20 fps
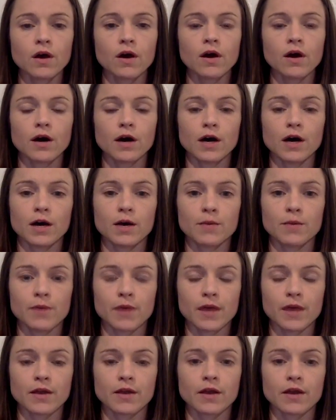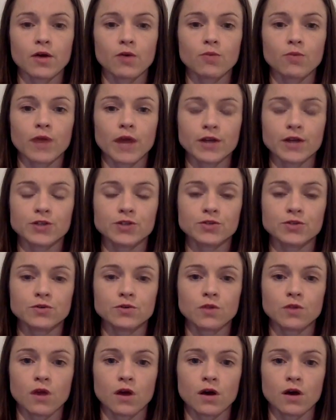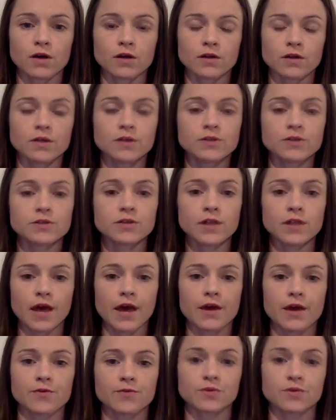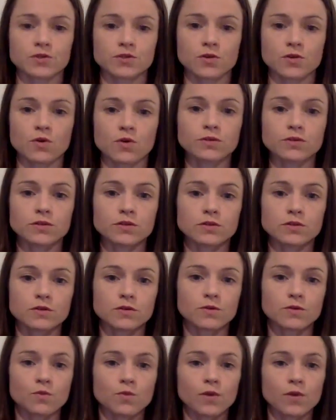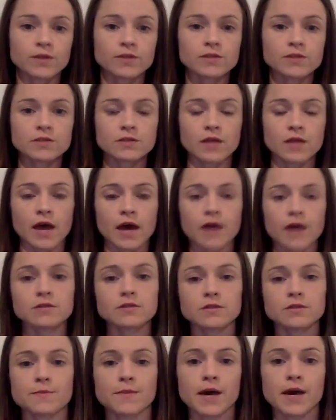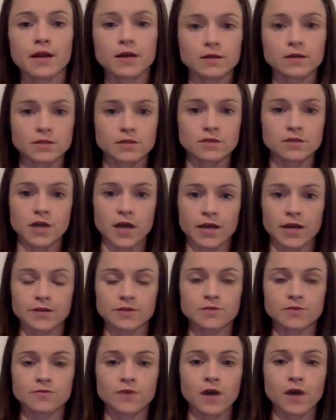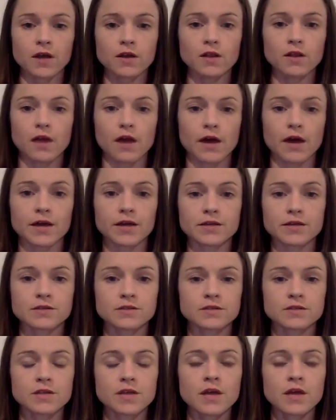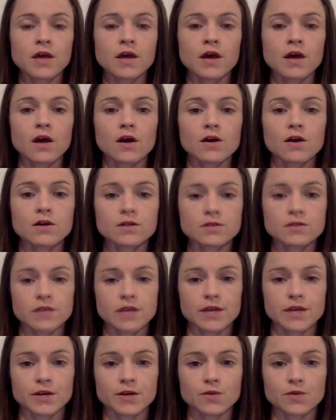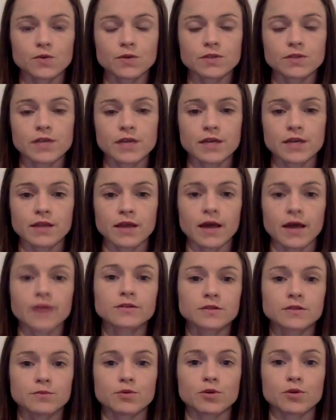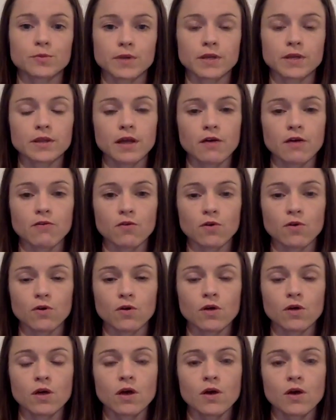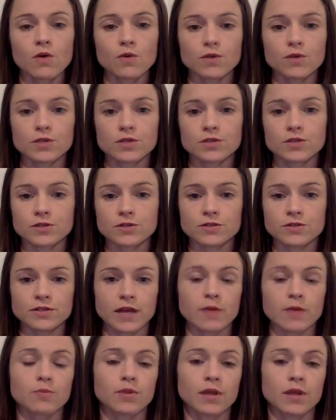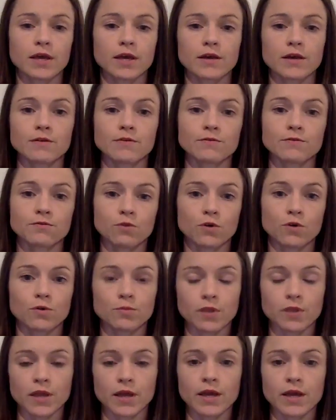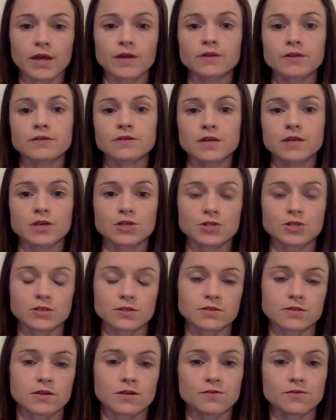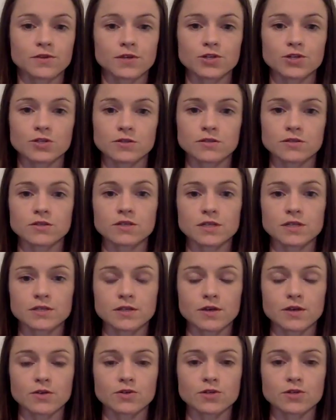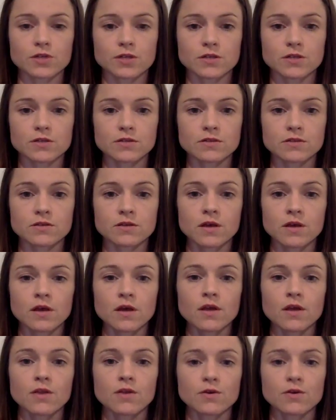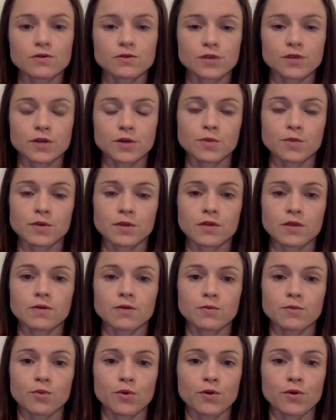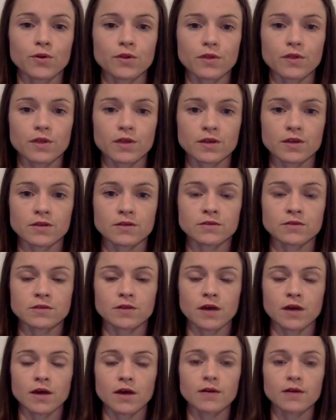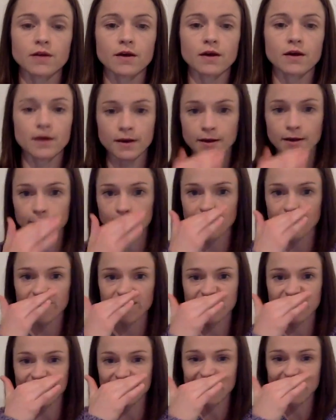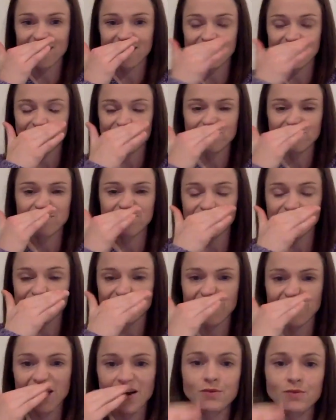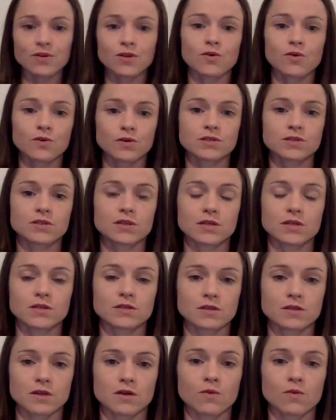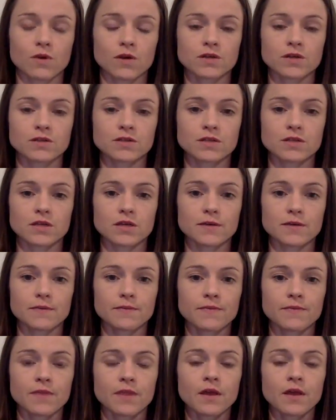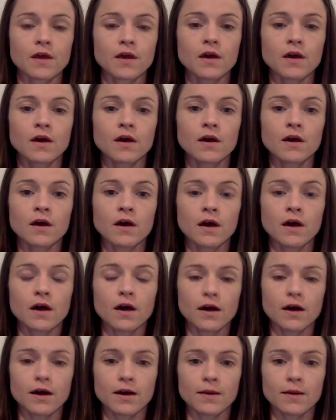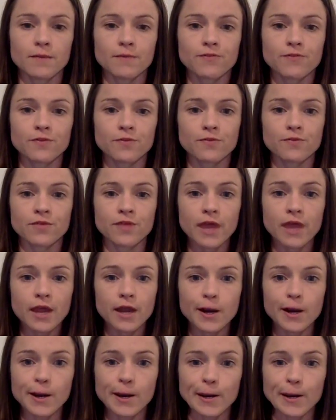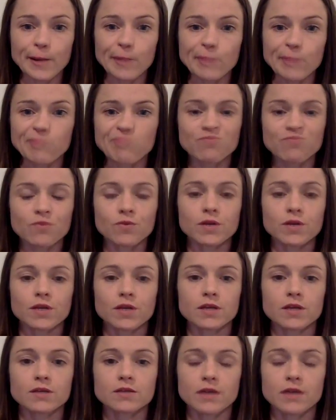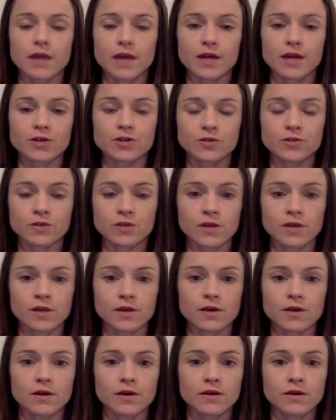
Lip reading: and help guide you along to that end result. Once that schematic design is finalized, our designer will take that to permit level, which is your site plan, floor plan, sections, elevations, detail sheets. Those are going to be the important things that the county or city is going to want to see. From there, we need to actually